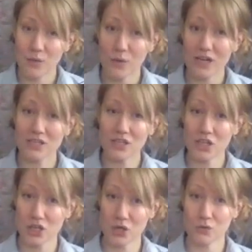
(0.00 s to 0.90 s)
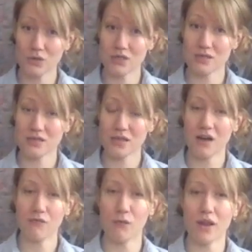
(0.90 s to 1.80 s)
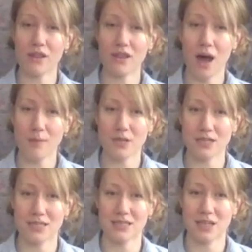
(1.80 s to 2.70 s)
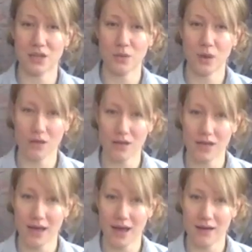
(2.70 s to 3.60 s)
What is the use of what the object is that you are looking at?